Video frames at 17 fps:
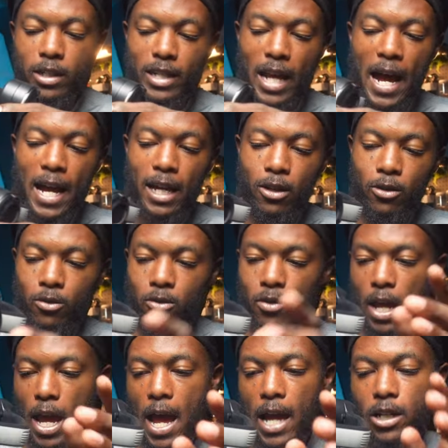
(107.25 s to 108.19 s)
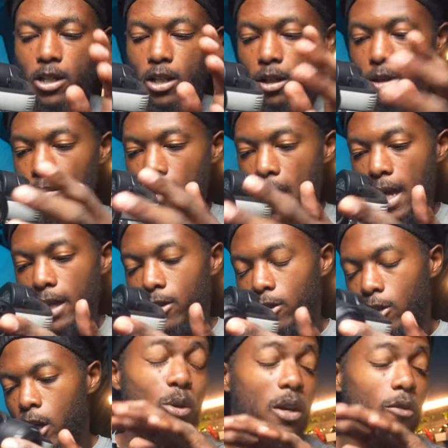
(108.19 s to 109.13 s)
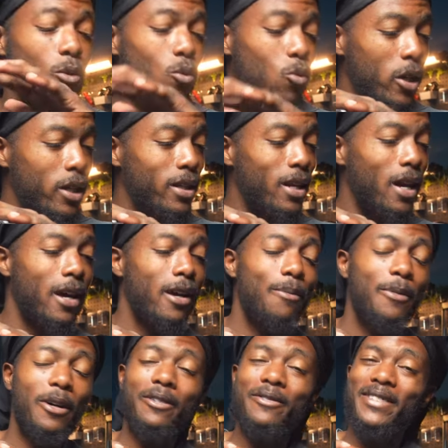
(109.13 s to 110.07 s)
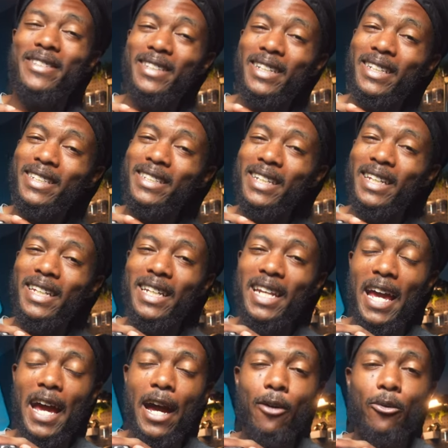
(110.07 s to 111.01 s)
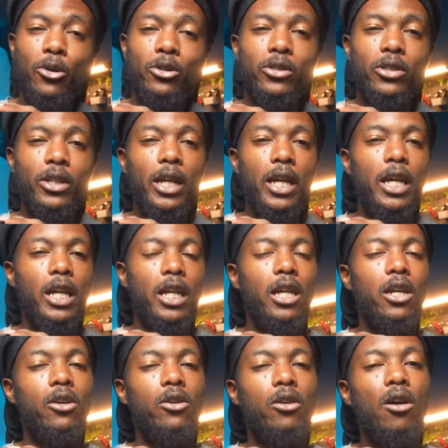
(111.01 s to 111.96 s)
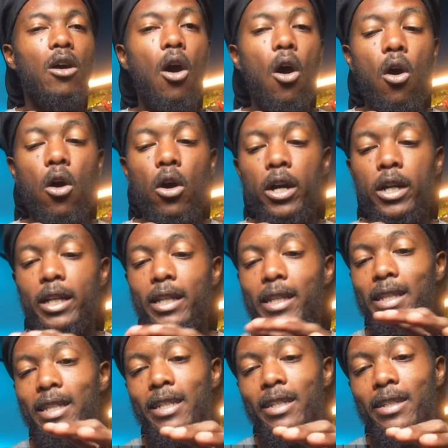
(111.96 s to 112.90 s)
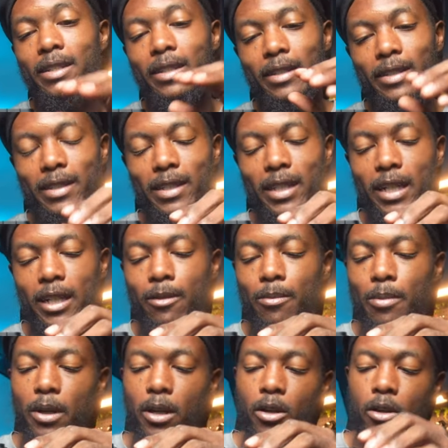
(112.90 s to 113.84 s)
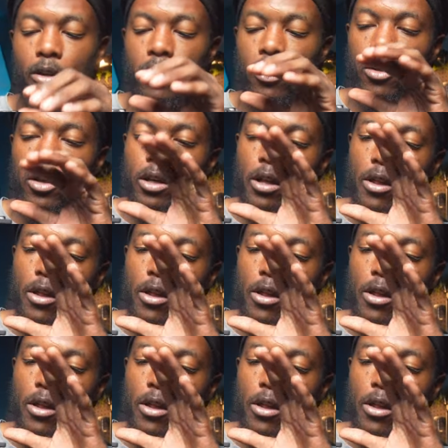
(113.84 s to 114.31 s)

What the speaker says: Zhiyun actually makes. We have a runtime of 16 hours here on this Cinepeer